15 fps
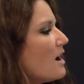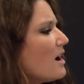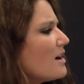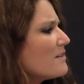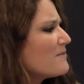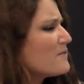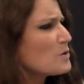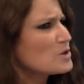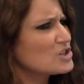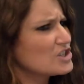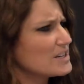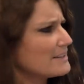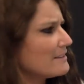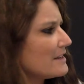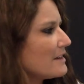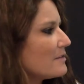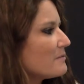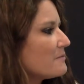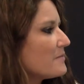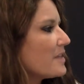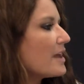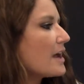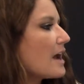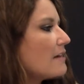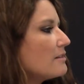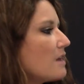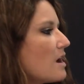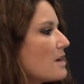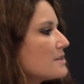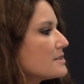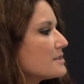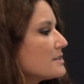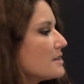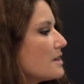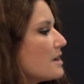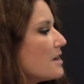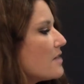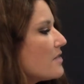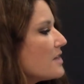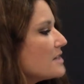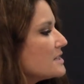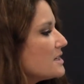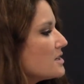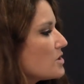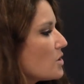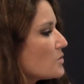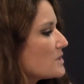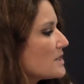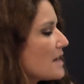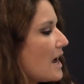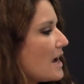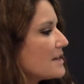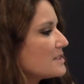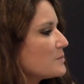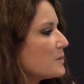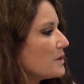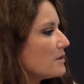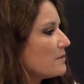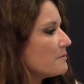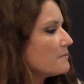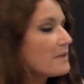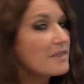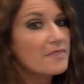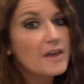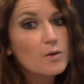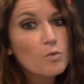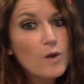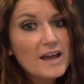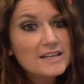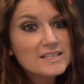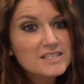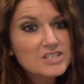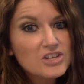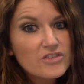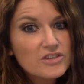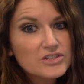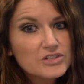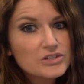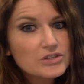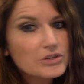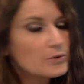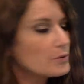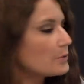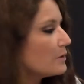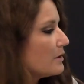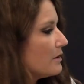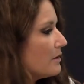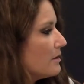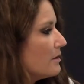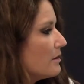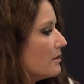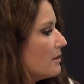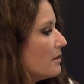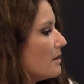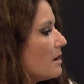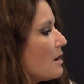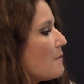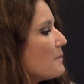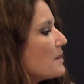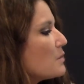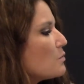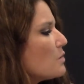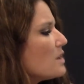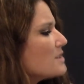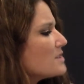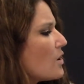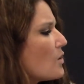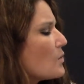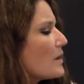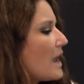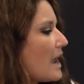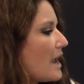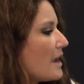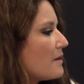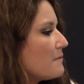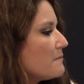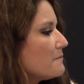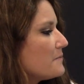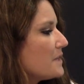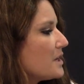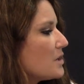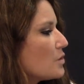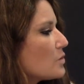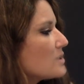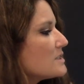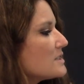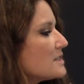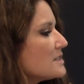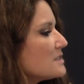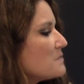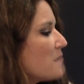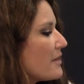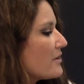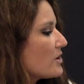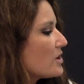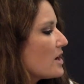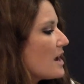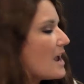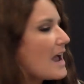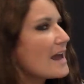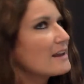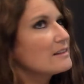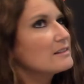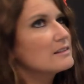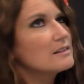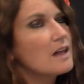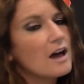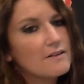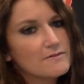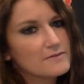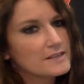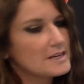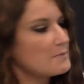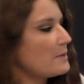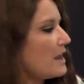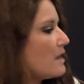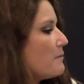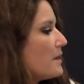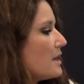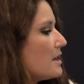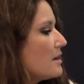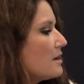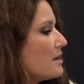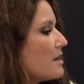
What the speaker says: Unfortunately, they got lost. They didn't go to the hospital. They went to the zoo. But it was okay. Kristen's mother had a lovely baby.